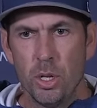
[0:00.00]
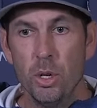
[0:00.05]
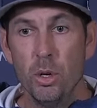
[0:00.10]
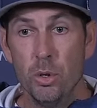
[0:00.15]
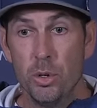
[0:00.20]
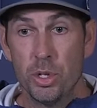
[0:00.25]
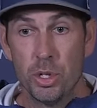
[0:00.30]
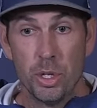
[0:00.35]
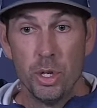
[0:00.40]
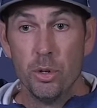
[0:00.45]

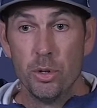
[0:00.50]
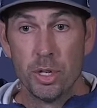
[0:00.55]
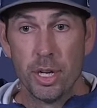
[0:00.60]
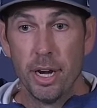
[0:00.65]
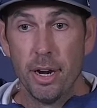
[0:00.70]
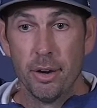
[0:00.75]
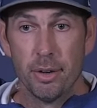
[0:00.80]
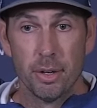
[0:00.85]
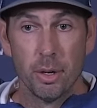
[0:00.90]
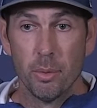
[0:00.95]
Huge, huge
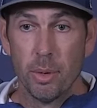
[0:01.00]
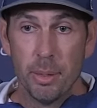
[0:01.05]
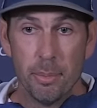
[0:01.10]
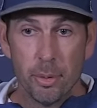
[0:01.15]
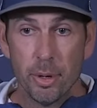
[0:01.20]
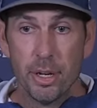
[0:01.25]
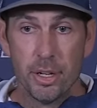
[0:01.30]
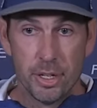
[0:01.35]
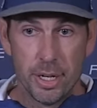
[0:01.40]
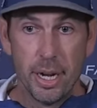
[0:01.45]
character. We
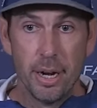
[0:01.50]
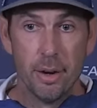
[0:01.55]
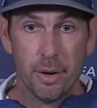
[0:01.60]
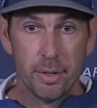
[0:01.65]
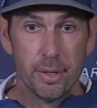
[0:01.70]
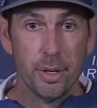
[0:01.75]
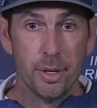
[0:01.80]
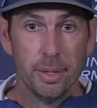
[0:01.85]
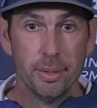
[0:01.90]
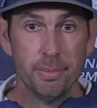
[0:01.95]
preach
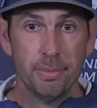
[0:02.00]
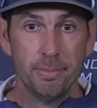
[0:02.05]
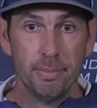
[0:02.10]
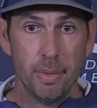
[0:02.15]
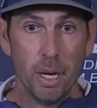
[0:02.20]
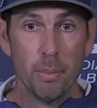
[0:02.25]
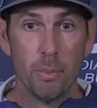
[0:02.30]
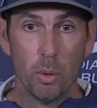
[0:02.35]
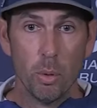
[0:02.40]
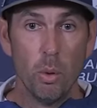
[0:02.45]
character,
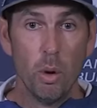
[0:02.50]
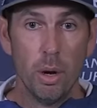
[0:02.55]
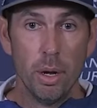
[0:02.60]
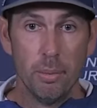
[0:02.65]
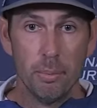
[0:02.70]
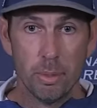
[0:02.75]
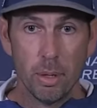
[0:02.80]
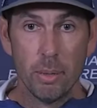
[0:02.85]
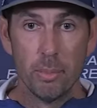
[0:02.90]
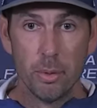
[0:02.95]
number
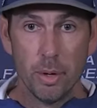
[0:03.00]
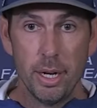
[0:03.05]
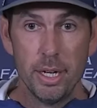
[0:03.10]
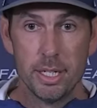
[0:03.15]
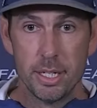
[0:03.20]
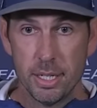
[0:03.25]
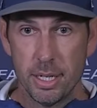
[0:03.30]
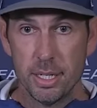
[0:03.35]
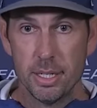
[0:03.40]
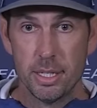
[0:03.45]
one,
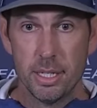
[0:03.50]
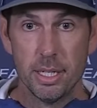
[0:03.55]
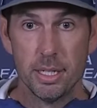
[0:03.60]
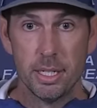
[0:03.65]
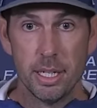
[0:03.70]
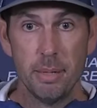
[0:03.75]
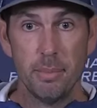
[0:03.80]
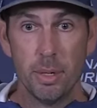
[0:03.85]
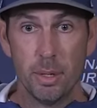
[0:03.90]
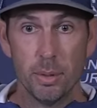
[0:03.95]
preparation,
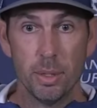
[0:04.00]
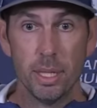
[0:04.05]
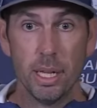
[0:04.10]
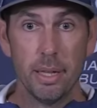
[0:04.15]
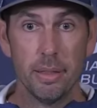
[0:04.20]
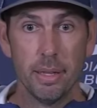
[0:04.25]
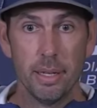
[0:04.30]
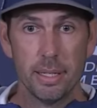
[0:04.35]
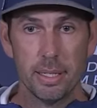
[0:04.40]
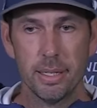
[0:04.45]
consistency, and being
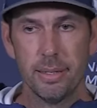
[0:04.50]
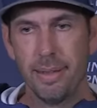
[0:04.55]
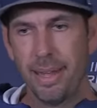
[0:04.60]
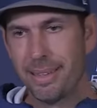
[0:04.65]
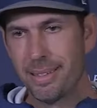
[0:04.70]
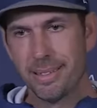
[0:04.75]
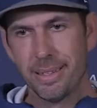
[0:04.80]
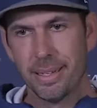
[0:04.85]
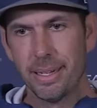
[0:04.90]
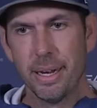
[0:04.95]
relentless. And
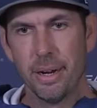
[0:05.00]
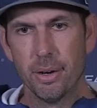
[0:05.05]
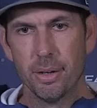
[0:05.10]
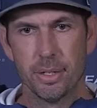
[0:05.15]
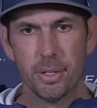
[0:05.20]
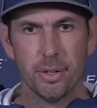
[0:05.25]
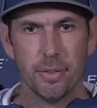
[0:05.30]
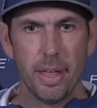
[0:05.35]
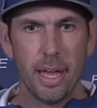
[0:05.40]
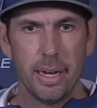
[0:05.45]
that's the
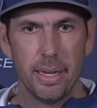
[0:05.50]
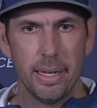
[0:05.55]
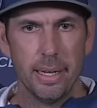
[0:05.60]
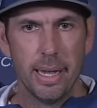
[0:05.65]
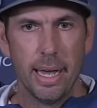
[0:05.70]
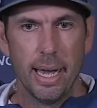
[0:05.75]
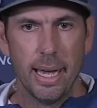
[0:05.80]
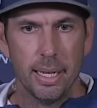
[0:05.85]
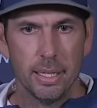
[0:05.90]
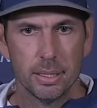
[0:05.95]
character that he
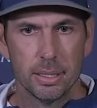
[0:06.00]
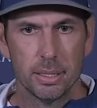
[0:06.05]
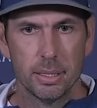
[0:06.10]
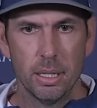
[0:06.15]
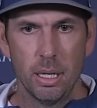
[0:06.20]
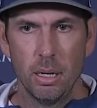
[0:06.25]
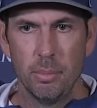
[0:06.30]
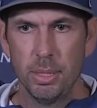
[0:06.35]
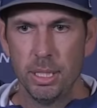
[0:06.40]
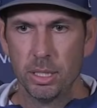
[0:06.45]
has.
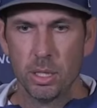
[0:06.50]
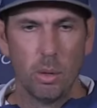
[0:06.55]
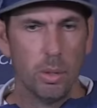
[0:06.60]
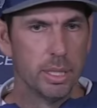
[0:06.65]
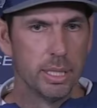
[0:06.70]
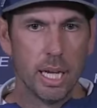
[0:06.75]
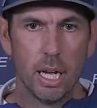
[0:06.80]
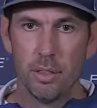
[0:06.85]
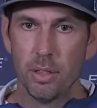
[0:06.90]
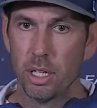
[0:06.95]
He's
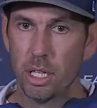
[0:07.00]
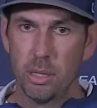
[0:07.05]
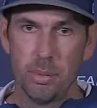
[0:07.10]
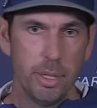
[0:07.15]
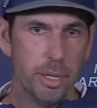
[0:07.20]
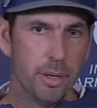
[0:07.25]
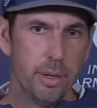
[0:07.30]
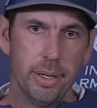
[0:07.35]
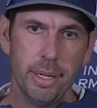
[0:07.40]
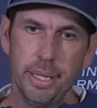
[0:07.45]
always out in the
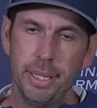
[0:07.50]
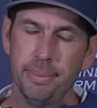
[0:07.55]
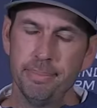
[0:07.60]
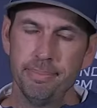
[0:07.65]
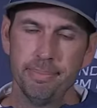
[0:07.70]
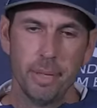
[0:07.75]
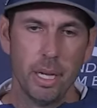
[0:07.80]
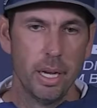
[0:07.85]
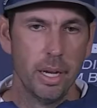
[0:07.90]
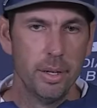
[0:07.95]
community,
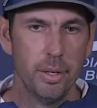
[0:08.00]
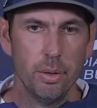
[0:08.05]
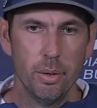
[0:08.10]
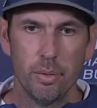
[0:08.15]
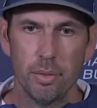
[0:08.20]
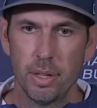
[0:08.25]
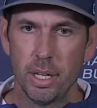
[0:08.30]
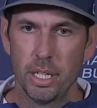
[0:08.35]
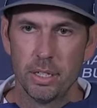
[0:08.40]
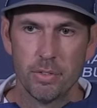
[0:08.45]

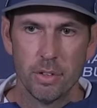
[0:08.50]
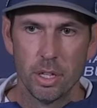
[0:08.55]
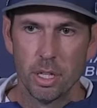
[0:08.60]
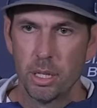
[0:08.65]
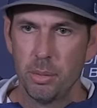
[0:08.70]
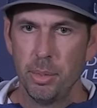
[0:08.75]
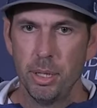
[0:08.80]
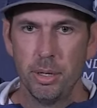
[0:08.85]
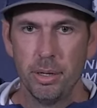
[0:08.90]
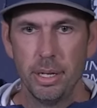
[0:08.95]
doing things for the
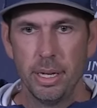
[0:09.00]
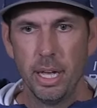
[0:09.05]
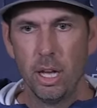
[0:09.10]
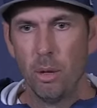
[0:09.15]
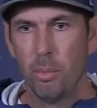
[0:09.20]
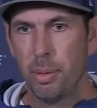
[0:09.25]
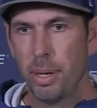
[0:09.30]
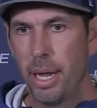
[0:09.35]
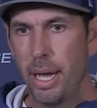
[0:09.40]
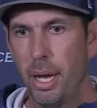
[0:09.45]
community,
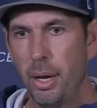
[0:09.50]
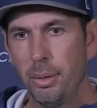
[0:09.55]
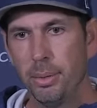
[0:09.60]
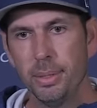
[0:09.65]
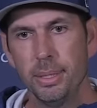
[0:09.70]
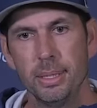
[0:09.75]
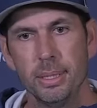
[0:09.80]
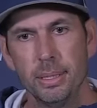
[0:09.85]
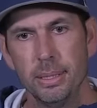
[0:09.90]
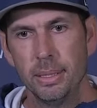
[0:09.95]
helping
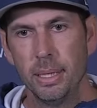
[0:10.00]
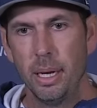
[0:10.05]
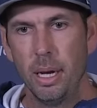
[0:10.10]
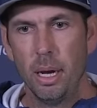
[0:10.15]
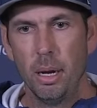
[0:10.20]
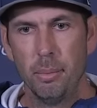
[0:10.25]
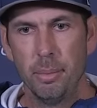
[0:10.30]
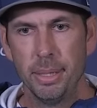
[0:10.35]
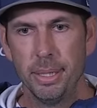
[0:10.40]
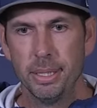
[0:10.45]
out.
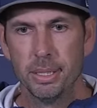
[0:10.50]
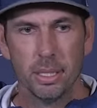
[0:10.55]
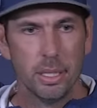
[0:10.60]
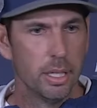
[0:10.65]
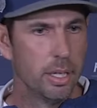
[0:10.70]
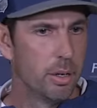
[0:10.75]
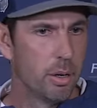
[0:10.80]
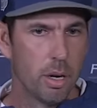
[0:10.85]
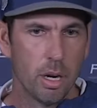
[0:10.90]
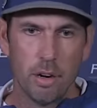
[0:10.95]
And he's a
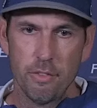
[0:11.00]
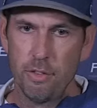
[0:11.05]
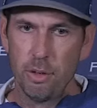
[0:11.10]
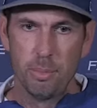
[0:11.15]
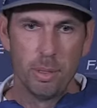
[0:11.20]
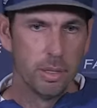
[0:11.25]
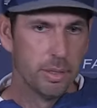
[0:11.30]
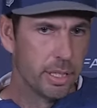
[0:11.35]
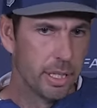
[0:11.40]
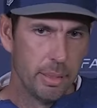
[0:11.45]
leader on our
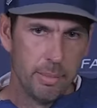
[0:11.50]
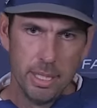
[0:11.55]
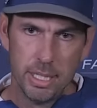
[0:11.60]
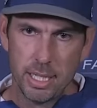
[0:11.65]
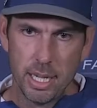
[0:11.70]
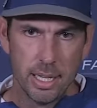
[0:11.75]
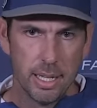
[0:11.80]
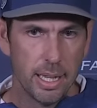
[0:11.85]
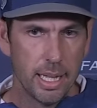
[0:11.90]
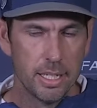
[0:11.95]
football team. He's
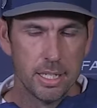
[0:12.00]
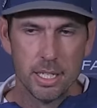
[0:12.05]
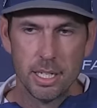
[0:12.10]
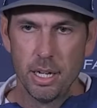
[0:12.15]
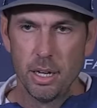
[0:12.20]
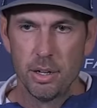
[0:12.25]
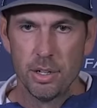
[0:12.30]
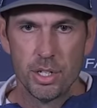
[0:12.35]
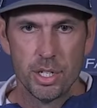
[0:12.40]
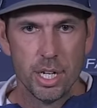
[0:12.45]
got that C
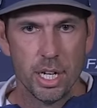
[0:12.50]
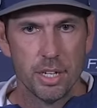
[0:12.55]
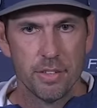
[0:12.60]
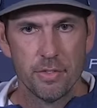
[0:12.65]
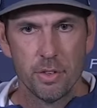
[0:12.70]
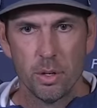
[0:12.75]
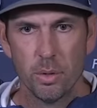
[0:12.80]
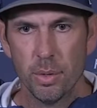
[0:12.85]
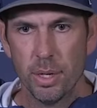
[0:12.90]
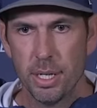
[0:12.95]
on his chest
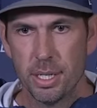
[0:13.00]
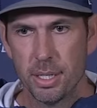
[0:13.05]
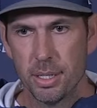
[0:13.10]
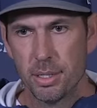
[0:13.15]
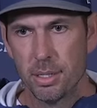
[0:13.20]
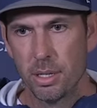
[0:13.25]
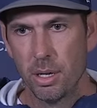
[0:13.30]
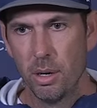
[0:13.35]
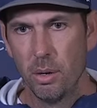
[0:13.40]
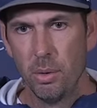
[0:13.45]
for a reason.
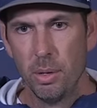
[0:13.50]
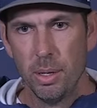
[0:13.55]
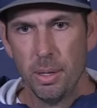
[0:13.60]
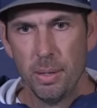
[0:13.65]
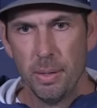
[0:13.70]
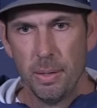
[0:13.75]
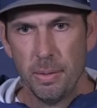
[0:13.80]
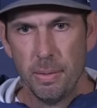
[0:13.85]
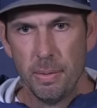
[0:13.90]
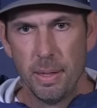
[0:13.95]
So
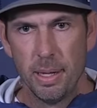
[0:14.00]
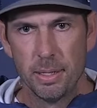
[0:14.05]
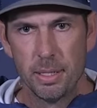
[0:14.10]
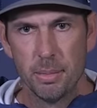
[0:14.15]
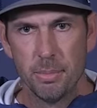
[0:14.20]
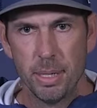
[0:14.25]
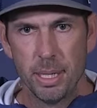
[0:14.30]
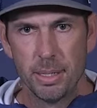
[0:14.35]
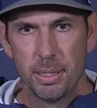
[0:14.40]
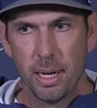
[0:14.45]
that's
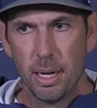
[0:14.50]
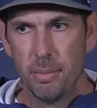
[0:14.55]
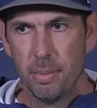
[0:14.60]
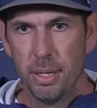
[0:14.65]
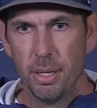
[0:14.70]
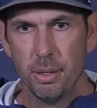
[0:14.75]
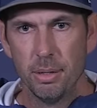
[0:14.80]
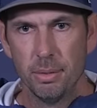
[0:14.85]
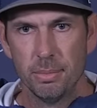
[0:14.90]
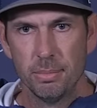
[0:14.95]
a big-time
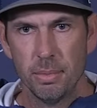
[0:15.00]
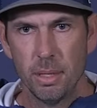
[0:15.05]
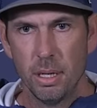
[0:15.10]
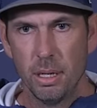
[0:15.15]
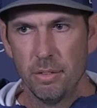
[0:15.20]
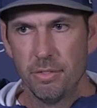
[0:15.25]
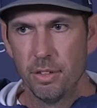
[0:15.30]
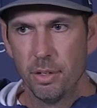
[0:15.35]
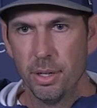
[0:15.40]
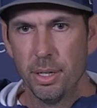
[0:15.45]
deal
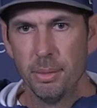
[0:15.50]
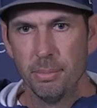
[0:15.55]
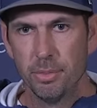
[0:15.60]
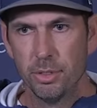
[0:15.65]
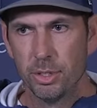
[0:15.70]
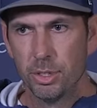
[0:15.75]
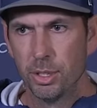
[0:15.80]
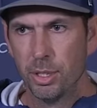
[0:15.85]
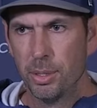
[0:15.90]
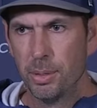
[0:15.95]
for him,
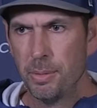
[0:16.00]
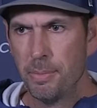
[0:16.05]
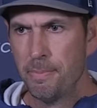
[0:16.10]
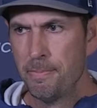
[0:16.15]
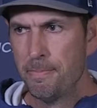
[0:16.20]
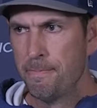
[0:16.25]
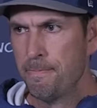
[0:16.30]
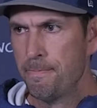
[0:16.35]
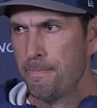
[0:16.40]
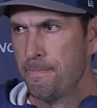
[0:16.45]
for sure.
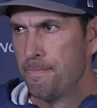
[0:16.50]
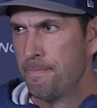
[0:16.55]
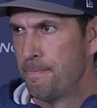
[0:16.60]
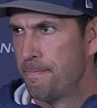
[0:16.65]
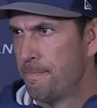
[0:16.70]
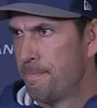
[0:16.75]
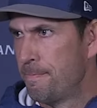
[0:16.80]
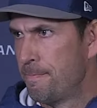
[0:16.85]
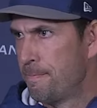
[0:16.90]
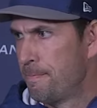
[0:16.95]
How
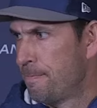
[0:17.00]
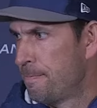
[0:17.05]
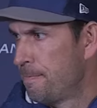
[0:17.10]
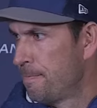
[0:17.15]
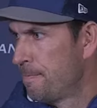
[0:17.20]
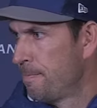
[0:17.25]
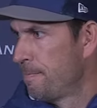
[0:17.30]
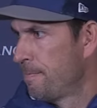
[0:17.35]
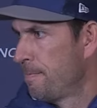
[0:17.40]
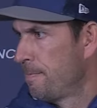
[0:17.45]
different is
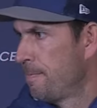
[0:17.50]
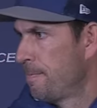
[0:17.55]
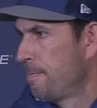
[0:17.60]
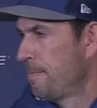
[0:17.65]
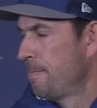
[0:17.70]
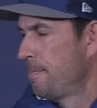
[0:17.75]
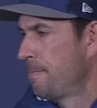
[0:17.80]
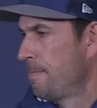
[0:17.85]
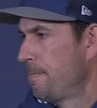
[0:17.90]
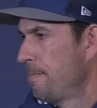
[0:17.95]
this with a
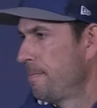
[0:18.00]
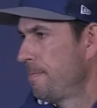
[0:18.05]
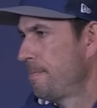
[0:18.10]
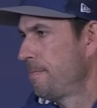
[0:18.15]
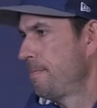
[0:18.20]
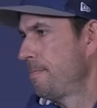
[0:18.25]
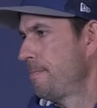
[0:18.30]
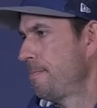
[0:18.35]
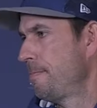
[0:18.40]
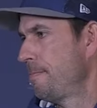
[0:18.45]
healthy and
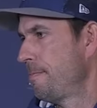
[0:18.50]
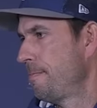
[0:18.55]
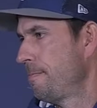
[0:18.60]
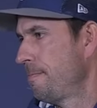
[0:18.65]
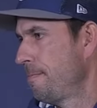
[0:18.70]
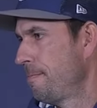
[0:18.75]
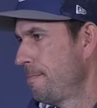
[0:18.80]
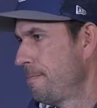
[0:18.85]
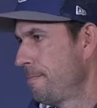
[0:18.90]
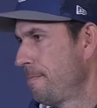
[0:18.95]
happy
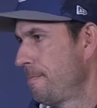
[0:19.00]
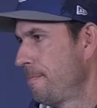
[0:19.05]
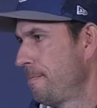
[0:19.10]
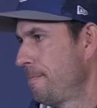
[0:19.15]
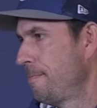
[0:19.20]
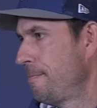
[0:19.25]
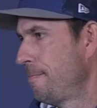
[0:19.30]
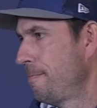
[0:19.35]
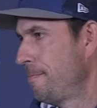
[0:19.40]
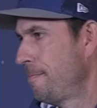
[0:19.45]

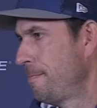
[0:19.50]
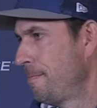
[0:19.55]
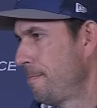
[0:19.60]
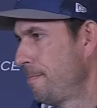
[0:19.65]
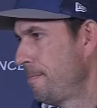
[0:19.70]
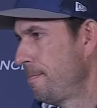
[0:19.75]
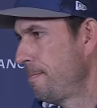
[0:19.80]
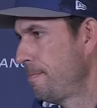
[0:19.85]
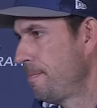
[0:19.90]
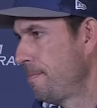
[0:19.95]
JT
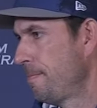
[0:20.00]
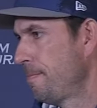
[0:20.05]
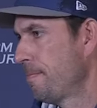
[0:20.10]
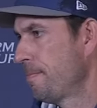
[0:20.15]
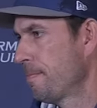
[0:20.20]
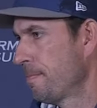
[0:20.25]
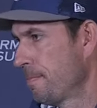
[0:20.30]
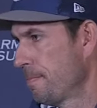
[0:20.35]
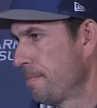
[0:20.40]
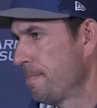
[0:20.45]
early in the
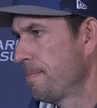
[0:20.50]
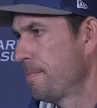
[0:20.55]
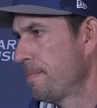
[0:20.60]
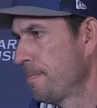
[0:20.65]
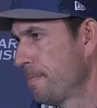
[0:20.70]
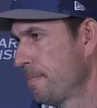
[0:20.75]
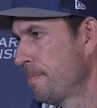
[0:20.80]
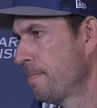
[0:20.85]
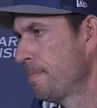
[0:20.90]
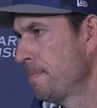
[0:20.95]
season
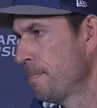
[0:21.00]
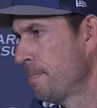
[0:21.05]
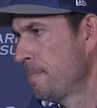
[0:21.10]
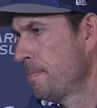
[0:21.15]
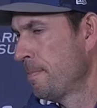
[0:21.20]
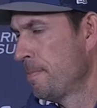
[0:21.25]
for you?